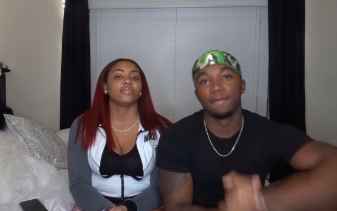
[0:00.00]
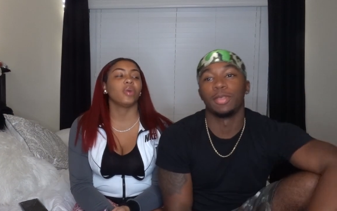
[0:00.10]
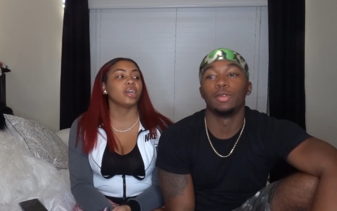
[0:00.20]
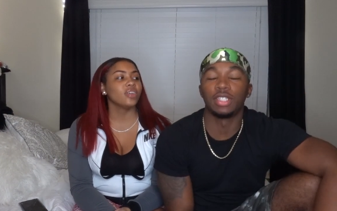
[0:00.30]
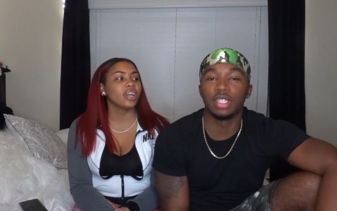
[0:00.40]

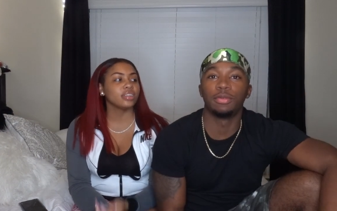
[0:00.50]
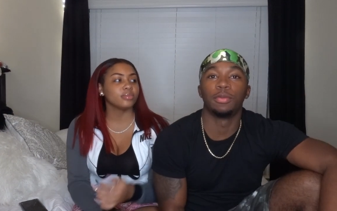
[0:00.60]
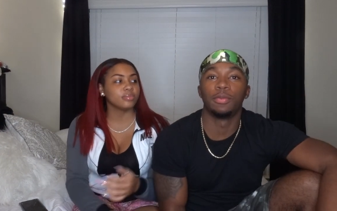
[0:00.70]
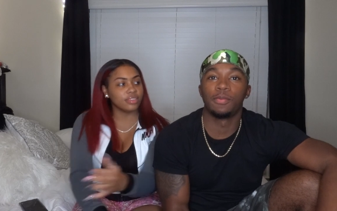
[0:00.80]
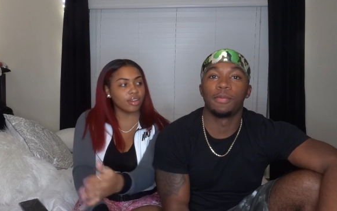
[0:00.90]
Speaker 1: Why you see,
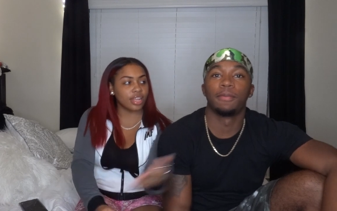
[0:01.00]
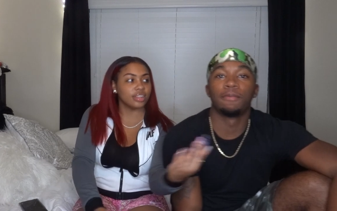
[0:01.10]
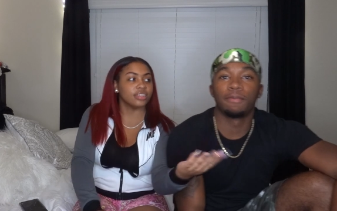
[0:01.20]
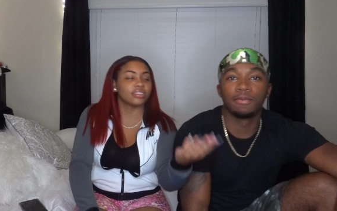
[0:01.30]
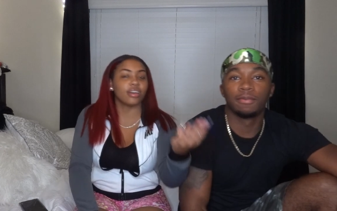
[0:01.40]
go
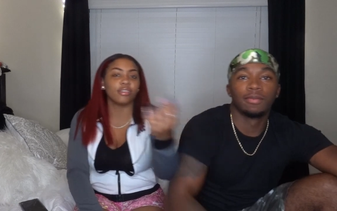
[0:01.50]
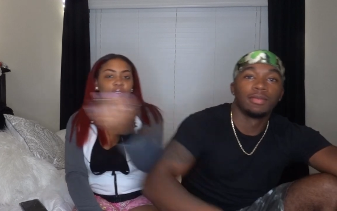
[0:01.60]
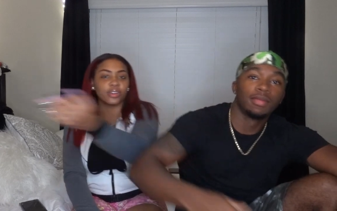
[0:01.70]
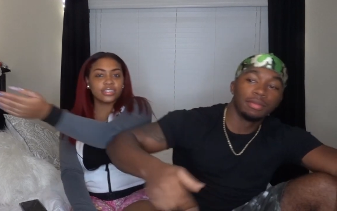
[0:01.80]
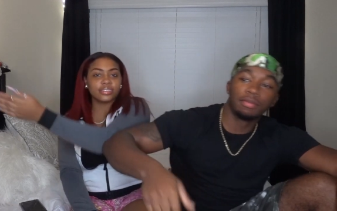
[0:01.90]
like this all
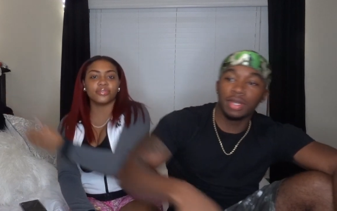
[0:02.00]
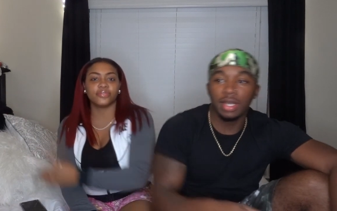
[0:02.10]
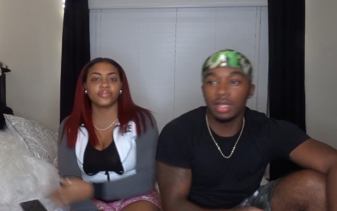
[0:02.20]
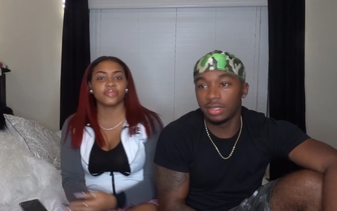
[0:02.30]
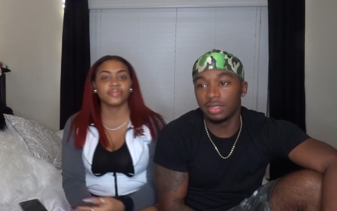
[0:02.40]
aggressive?
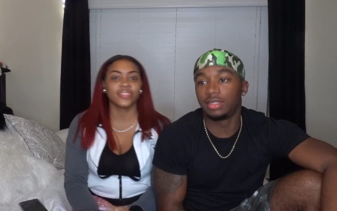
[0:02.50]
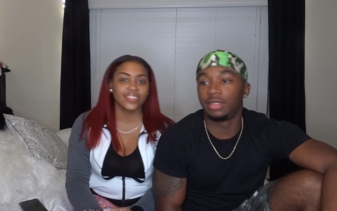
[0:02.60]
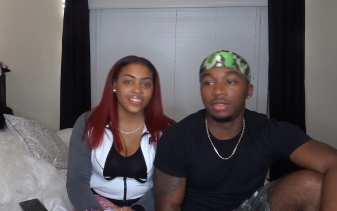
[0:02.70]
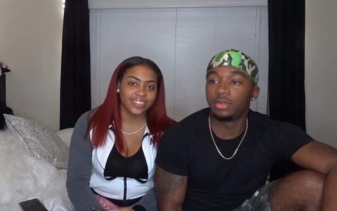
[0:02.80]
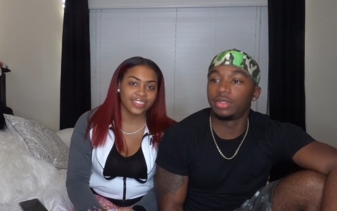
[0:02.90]

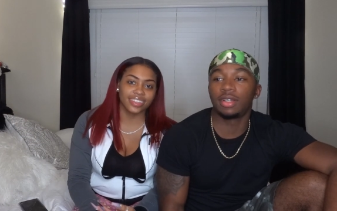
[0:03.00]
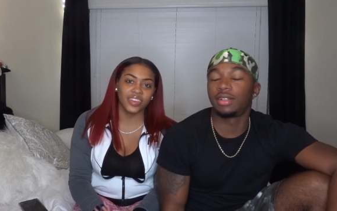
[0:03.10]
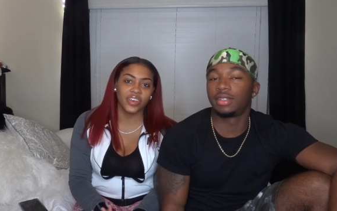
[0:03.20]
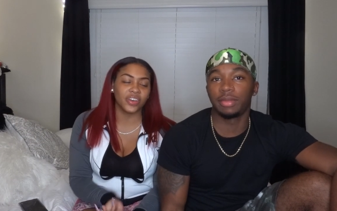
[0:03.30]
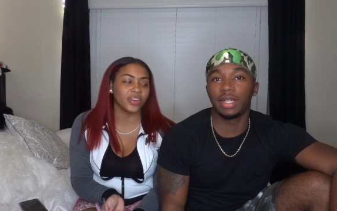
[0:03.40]
Because you was
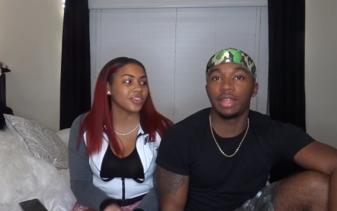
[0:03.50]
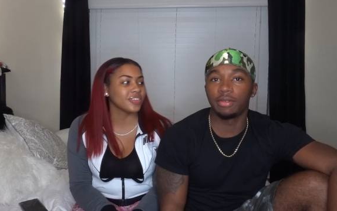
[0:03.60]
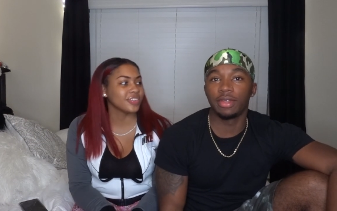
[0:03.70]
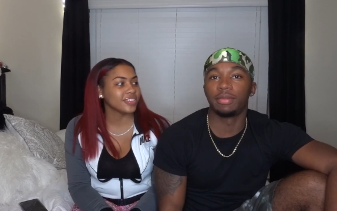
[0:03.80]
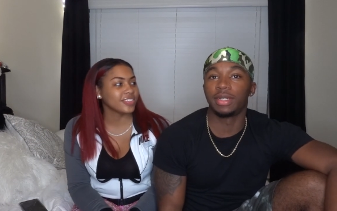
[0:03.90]
all in my
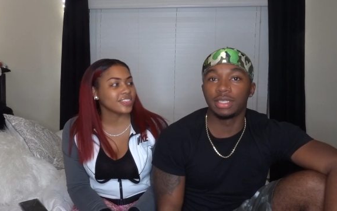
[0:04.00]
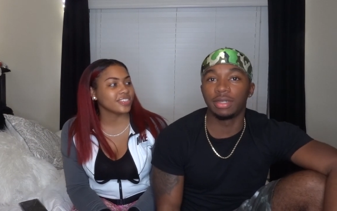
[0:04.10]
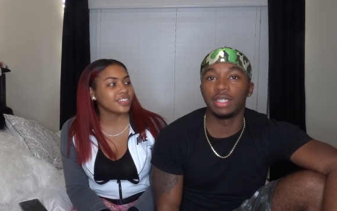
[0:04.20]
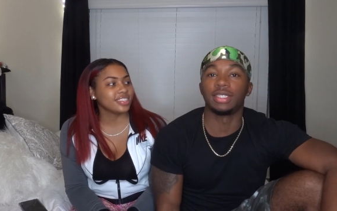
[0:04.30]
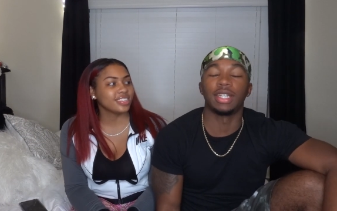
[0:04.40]
area, my
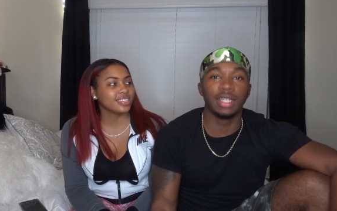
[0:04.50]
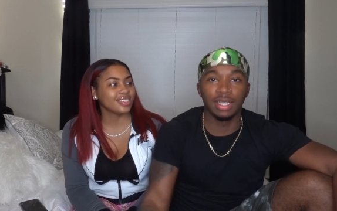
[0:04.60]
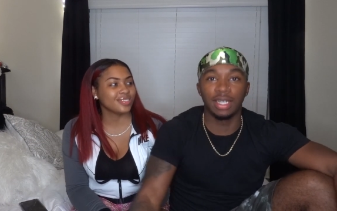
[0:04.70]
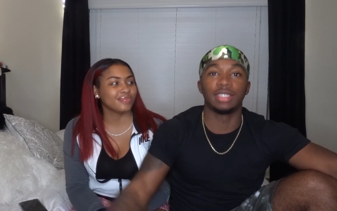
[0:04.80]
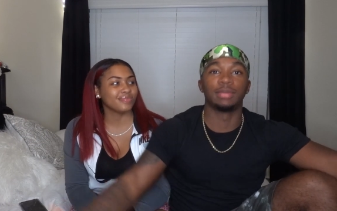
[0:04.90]
space, and I need
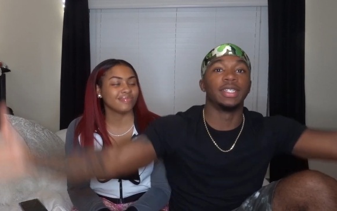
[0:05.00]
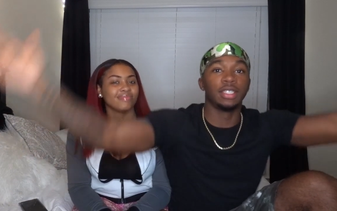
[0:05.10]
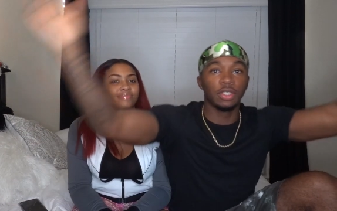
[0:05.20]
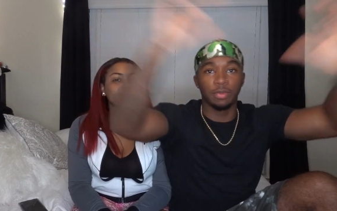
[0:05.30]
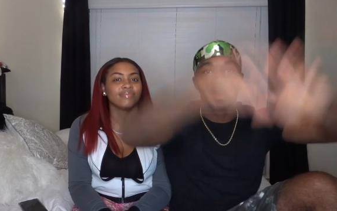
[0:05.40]
a lot of space
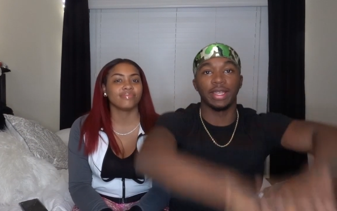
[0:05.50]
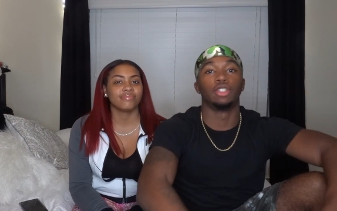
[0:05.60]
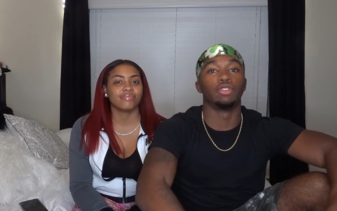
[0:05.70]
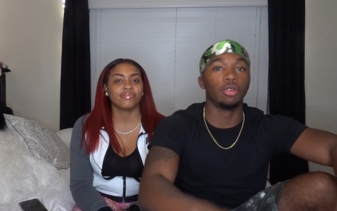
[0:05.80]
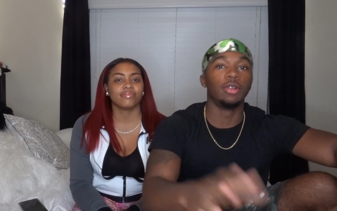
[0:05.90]
to do my
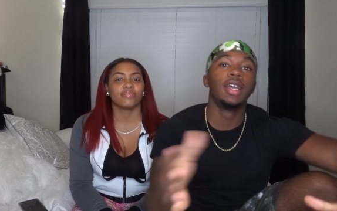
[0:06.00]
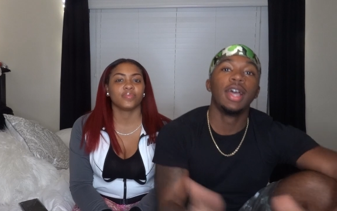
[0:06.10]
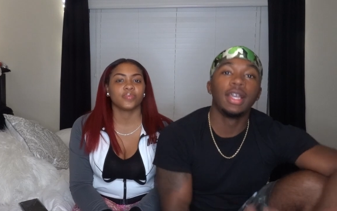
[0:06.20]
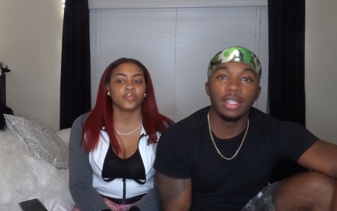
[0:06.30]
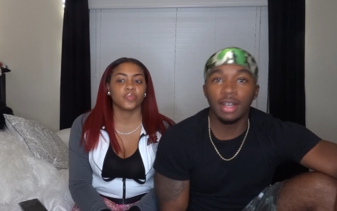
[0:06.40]
intro.
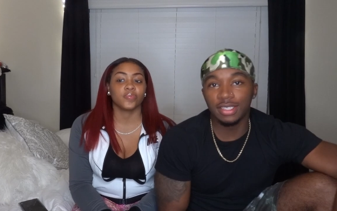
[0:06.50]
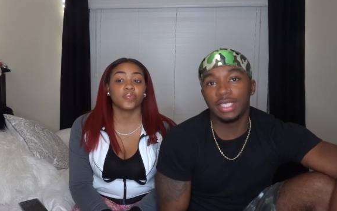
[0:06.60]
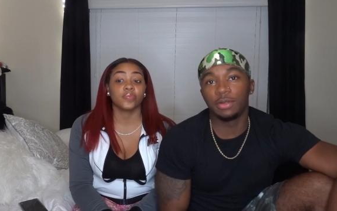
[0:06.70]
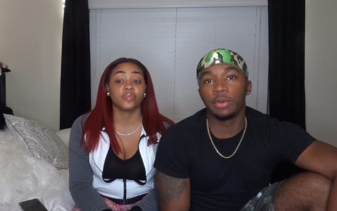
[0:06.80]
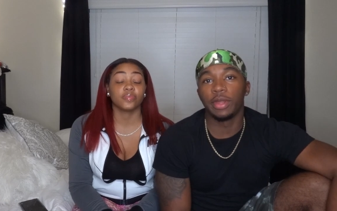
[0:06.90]
Y'all
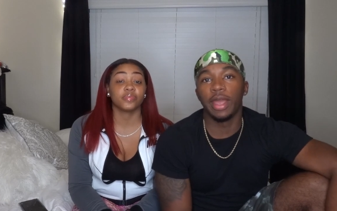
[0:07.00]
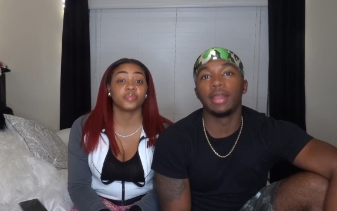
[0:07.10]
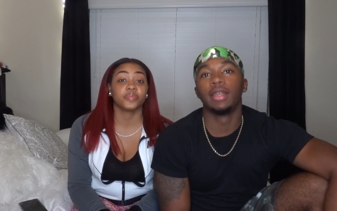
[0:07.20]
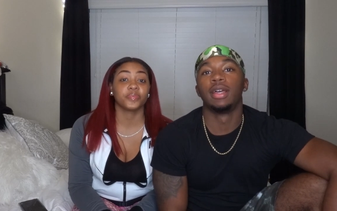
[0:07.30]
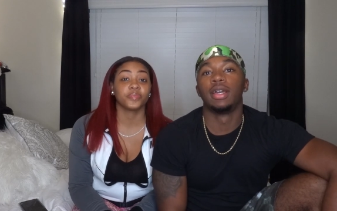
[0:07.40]
see where we
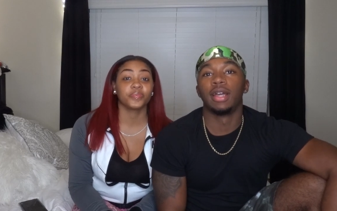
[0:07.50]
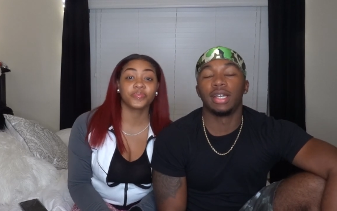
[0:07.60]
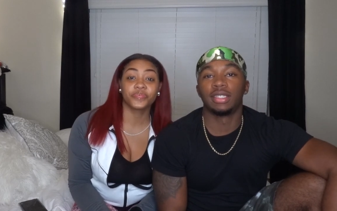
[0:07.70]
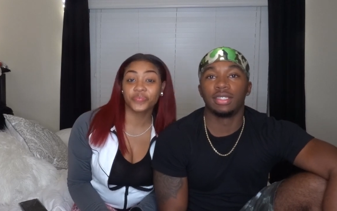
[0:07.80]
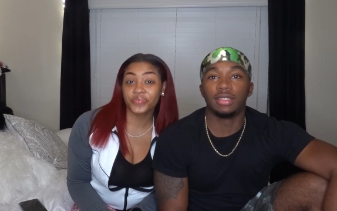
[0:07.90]
at.
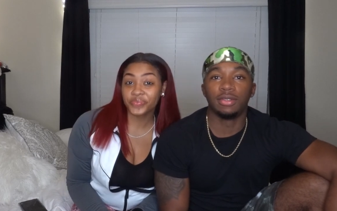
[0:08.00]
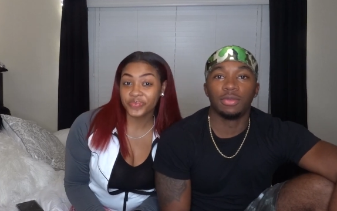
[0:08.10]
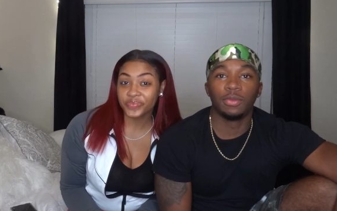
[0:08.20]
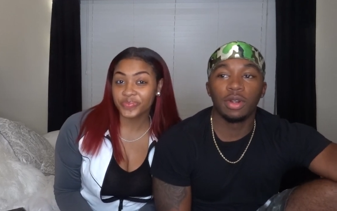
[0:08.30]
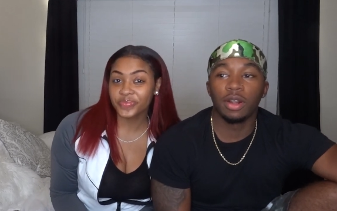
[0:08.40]
Actually,
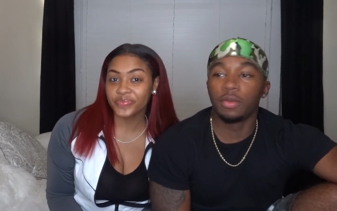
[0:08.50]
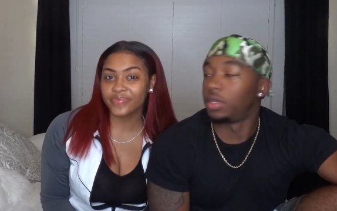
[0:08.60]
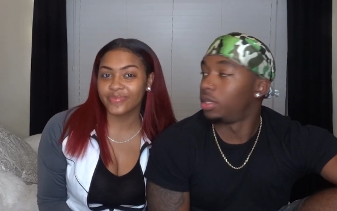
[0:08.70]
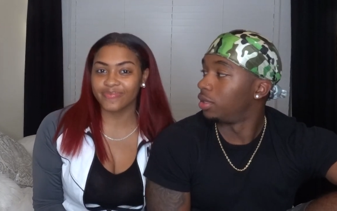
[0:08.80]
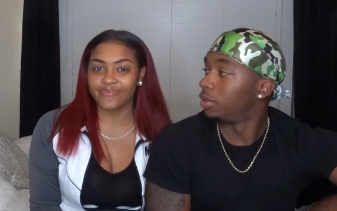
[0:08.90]
where are
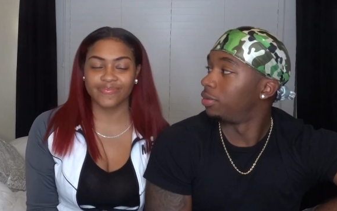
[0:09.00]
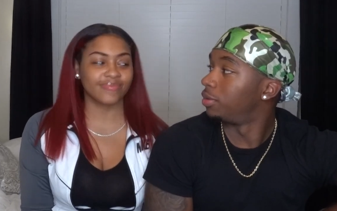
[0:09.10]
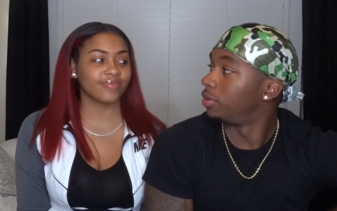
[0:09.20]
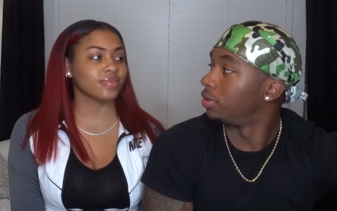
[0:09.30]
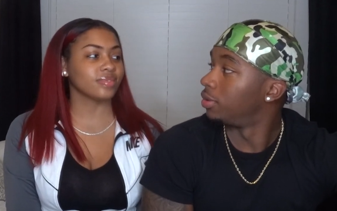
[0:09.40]

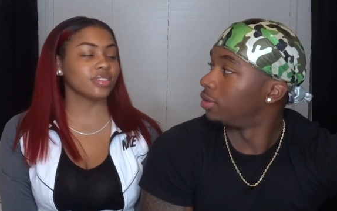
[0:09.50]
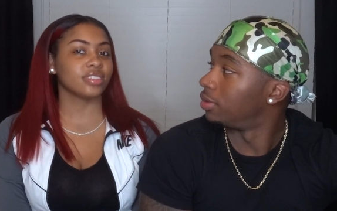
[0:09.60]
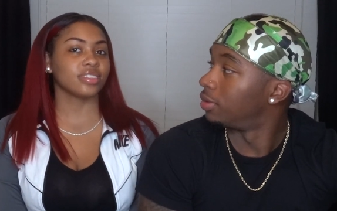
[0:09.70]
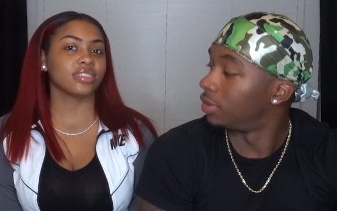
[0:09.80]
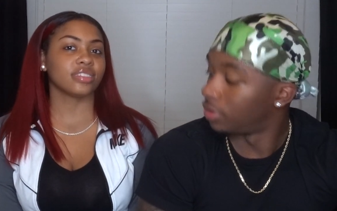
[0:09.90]

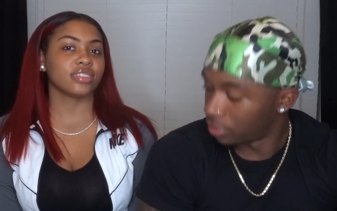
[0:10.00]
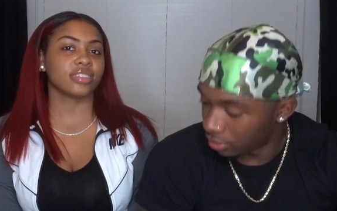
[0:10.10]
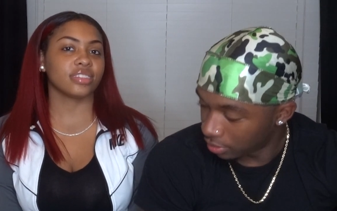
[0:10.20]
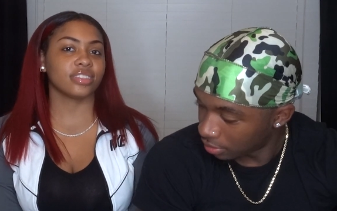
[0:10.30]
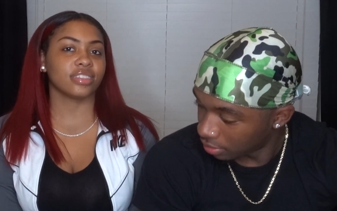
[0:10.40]

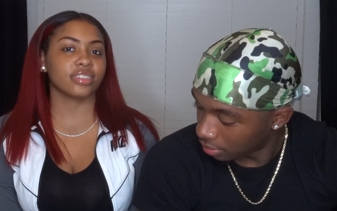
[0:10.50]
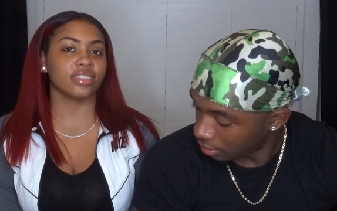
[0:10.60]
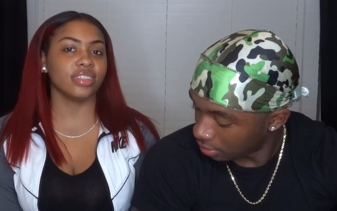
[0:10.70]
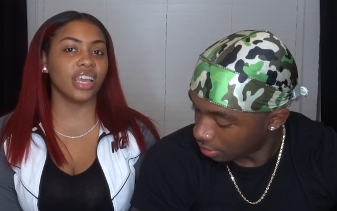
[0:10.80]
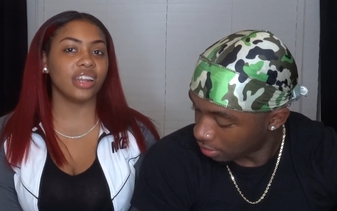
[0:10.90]

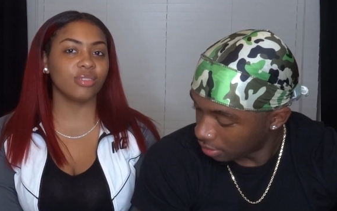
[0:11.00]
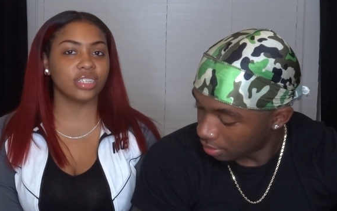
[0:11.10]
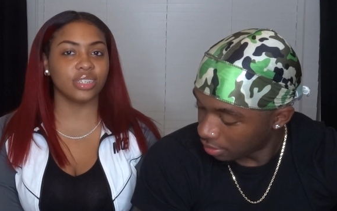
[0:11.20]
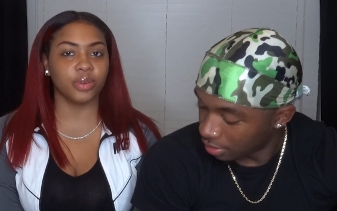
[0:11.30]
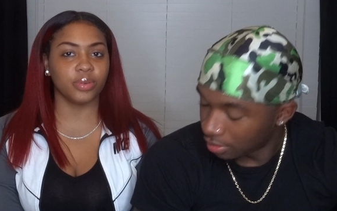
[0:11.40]
we?
Speaker 2: They don't
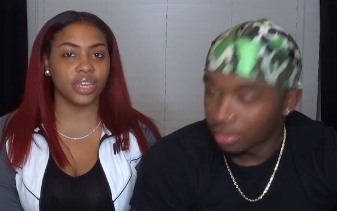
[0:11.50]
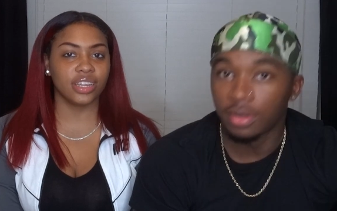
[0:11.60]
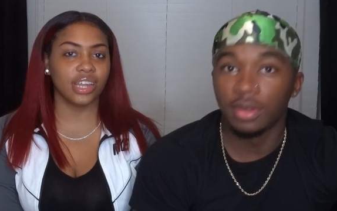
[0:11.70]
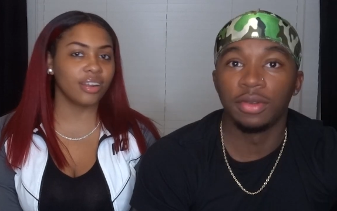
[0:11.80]
see where we at. They